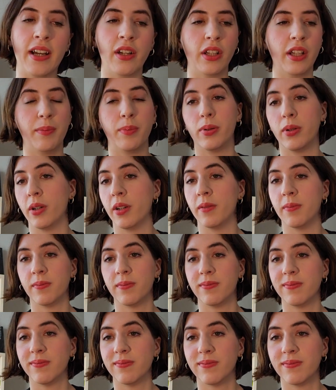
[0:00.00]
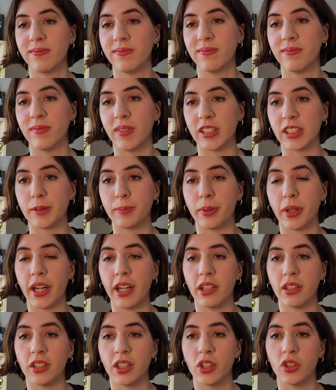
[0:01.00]
only put a
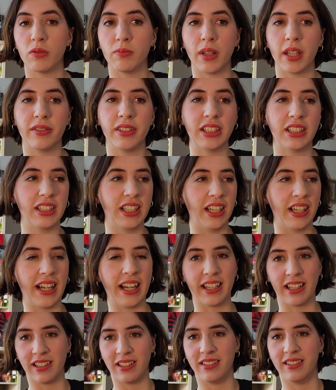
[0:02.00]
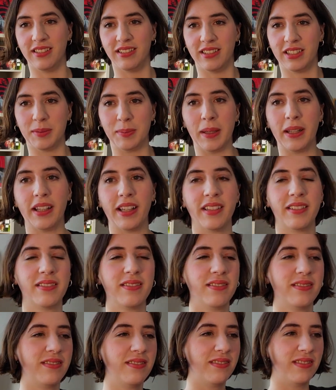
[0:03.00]
spray or two on my wrist here and I could smell it,
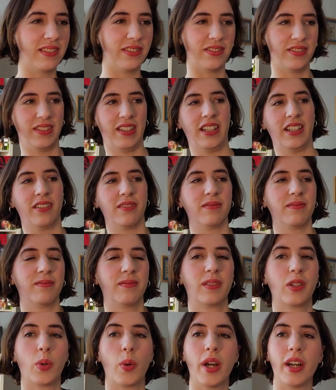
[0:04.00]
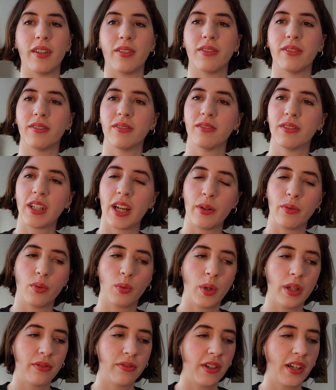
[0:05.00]
you know, quite
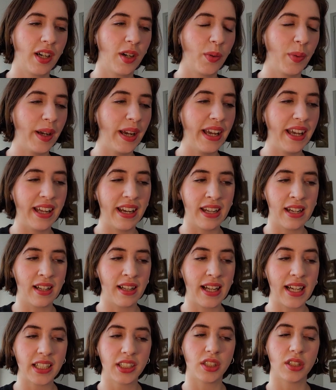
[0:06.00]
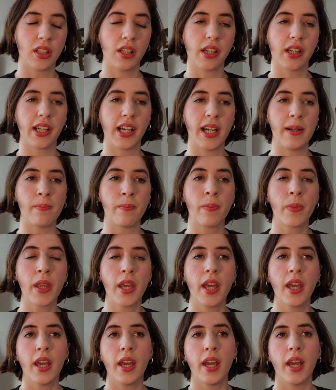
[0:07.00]
far away, and it lasts a long time.
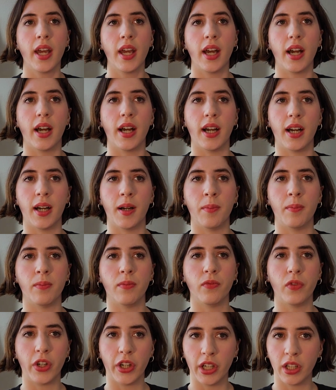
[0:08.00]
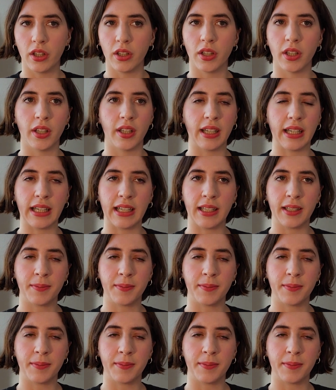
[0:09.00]
Very good